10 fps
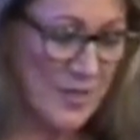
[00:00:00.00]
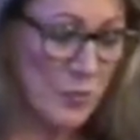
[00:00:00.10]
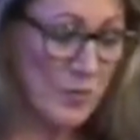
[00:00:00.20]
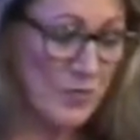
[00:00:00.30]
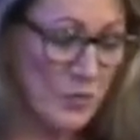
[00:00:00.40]

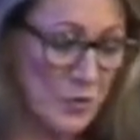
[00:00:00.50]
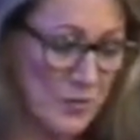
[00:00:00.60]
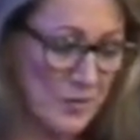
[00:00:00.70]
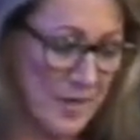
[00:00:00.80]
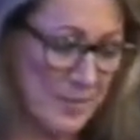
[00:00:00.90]
who
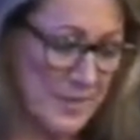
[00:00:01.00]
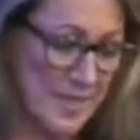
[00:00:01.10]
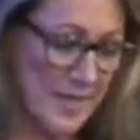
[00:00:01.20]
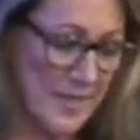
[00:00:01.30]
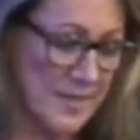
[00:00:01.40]
reviewed
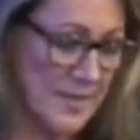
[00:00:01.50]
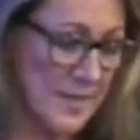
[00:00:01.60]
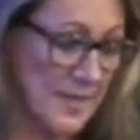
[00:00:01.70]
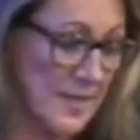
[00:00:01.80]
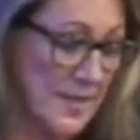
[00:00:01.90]
Climatized,
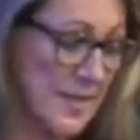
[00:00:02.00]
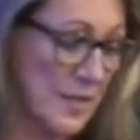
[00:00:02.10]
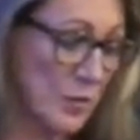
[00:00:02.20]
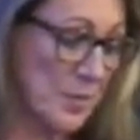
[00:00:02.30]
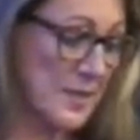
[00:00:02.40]
he said
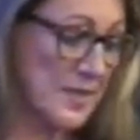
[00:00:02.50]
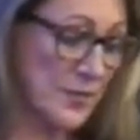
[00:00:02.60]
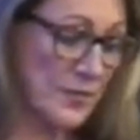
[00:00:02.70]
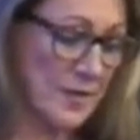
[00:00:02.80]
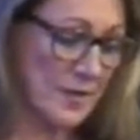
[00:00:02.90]
it will be
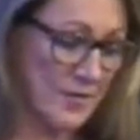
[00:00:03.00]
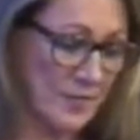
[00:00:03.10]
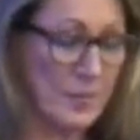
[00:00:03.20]
difficult